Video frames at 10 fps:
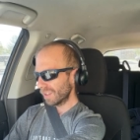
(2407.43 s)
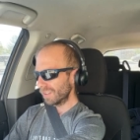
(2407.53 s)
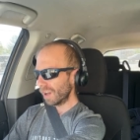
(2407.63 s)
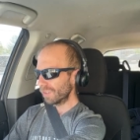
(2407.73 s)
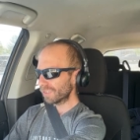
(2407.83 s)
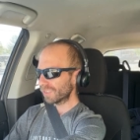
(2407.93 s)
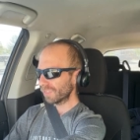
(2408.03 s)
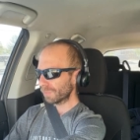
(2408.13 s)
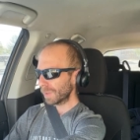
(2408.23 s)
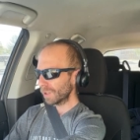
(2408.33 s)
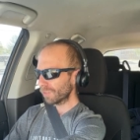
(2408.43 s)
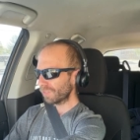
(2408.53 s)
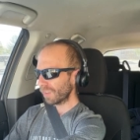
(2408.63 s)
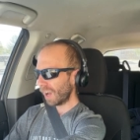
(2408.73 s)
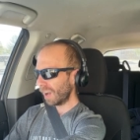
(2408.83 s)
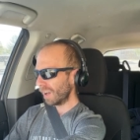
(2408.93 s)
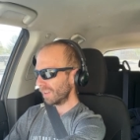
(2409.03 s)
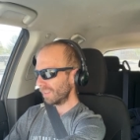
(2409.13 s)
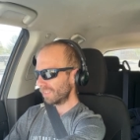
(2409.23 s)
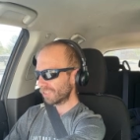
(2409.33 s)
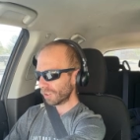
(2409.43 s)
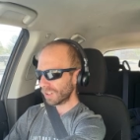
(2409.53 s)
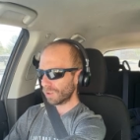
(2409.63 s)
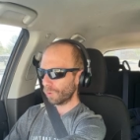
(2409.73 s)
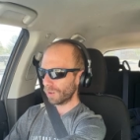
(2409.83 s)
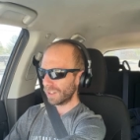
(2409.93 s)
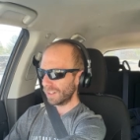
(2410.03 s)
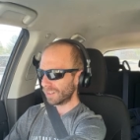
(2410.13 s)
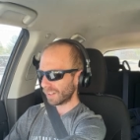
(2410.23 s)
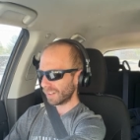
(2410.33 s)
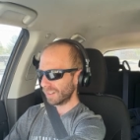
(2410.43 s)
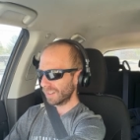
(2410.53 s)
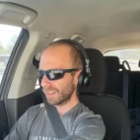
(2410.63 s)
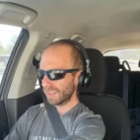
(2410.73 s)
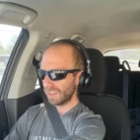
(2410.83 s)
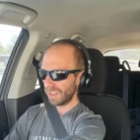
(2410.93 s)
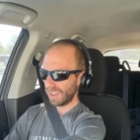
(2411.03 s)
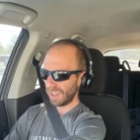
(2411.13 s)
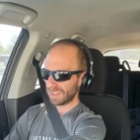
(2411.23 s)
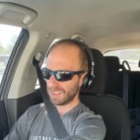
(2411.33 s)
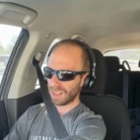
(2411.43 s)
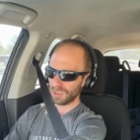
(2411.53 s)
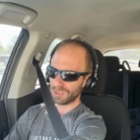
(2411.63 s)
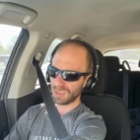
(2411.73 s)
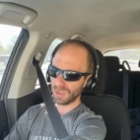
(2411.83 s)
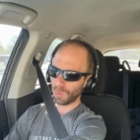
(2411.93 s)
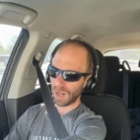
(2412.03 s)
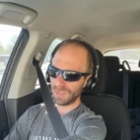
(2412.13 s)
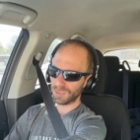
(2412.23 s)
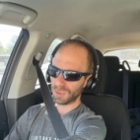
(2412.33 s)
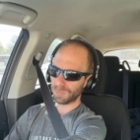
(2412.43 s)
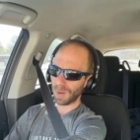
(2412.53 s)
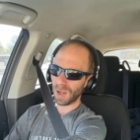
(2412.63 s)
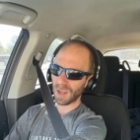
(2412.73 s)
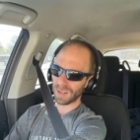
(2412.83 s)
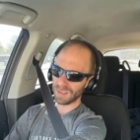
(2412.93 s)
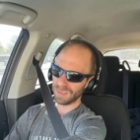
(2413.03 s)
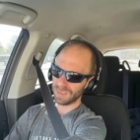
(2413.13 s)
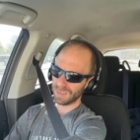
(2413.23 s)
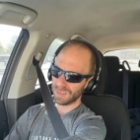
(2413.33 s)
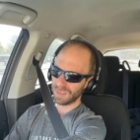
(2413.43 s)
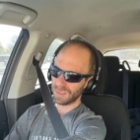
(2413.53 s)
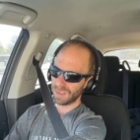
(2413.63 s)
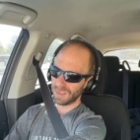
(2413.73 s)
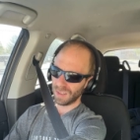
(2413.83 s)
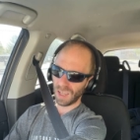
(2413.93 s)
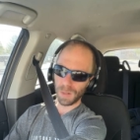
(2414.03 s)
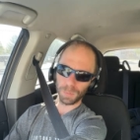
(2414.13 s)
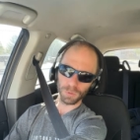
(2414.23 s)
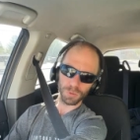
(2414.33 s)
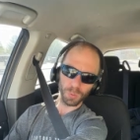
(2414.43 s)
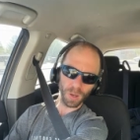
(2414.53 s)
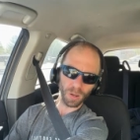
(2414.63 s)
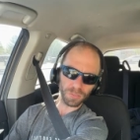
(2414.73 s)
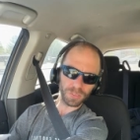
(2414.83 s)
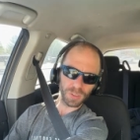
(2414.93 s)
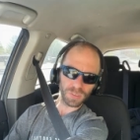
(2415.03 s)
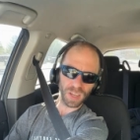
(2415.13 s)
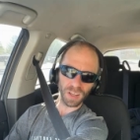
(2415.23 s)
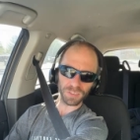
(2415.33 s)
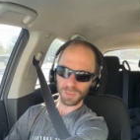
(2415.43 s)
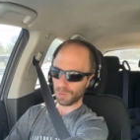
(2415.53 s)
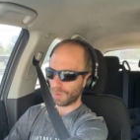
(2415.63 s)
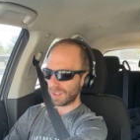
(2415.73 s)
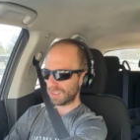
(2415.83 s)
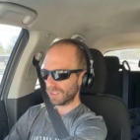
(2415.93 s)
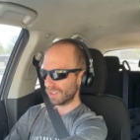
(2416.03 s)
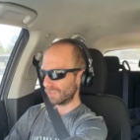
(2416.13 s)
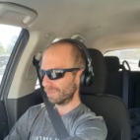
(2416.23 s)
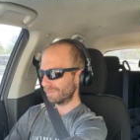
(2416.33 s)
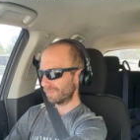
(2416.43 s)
Notice of appeal, circuit court hearing, acknowledging the waiver of bond, April 12th, 2022.